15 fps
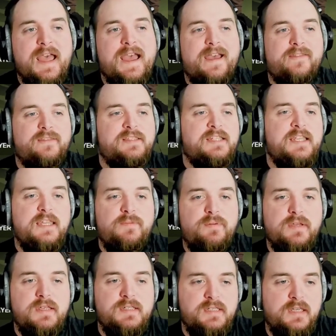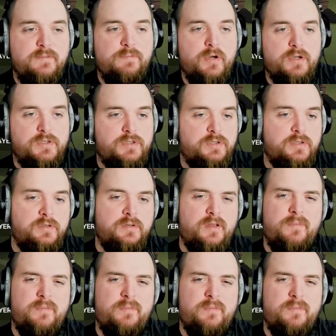at TPC Boston.